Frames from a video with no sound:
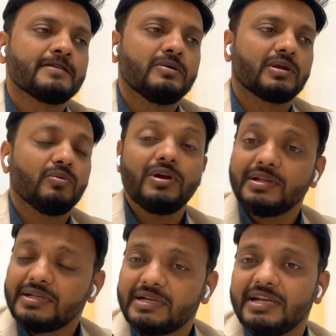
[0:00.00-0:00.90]
Okay, what
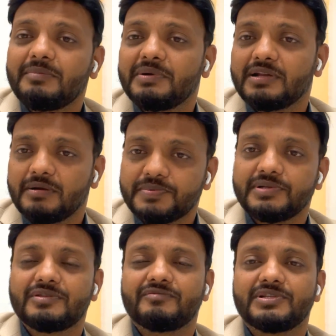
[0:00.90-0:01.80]
are the treatment
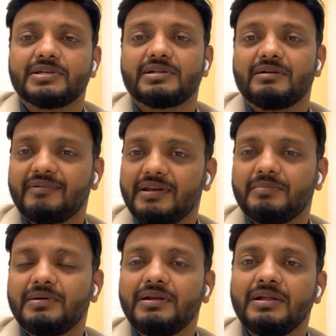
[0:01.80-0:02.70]
options which are
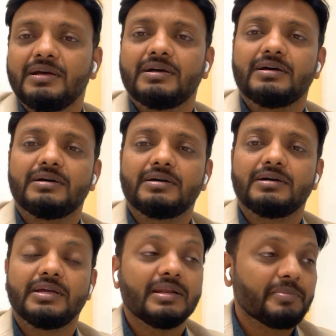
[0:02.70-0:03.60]
available
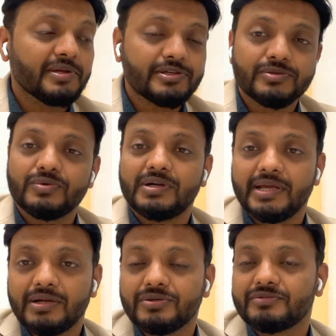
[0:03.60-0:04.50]
in a patient who are
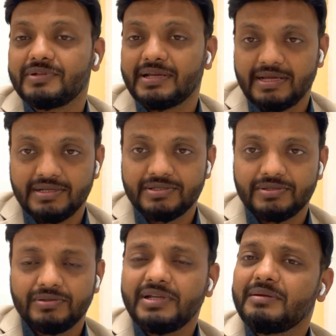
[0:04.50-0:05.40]
diagnosed with a cancer?
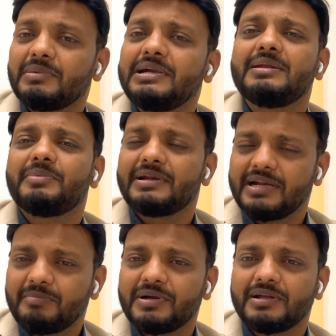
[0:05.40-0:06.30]
So there are multiple
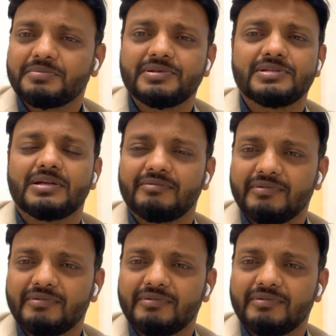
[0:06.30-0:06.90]
treatment options are